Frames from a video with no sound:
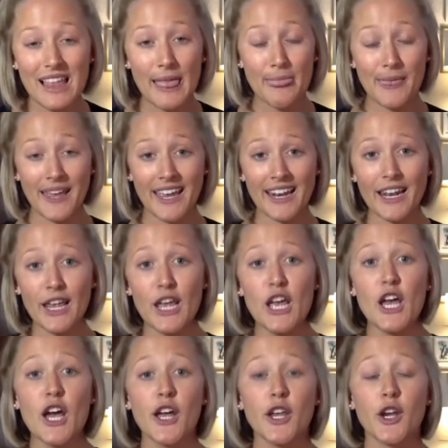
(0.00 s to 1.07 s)
Then
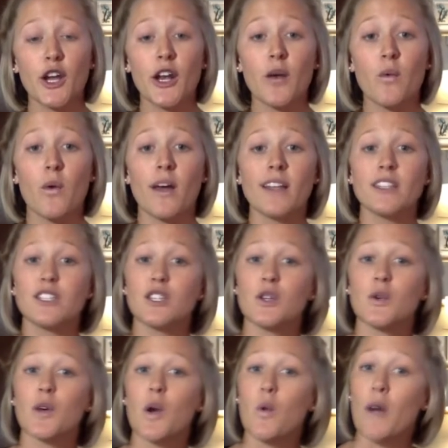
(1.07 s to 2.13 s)
you're going to want to
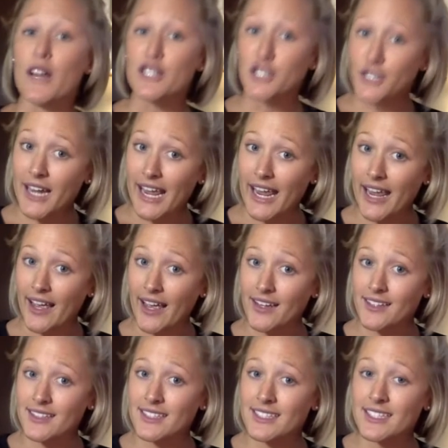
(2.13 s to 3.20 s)
go wash your
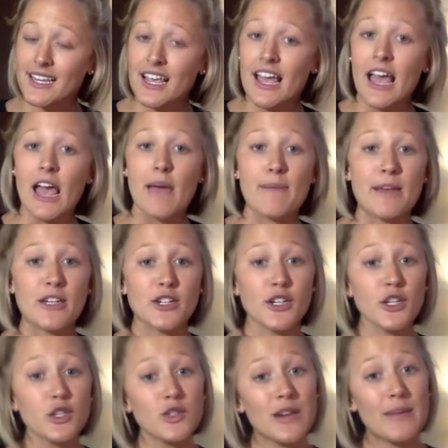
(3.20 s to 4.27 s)
hands and make sure you're
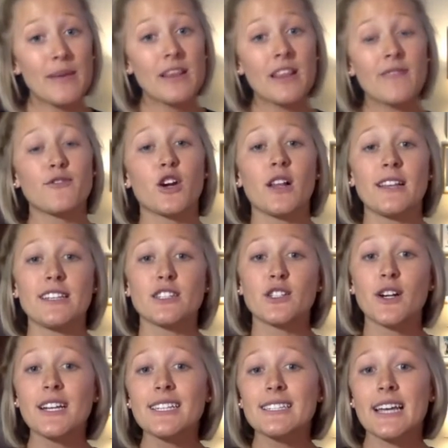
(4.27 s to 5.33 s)
scrubbing them for at least
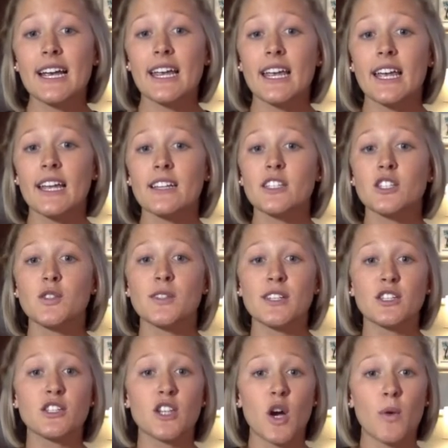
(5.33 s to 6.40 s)
30 seconds using
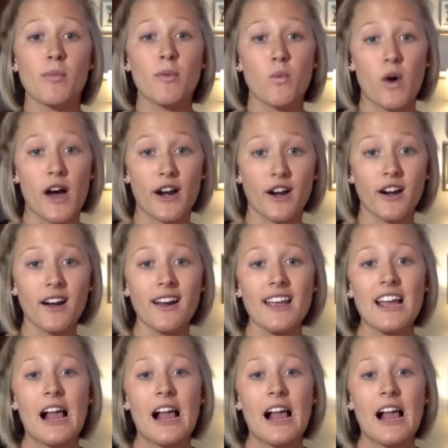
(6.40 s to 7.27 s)
soap and water.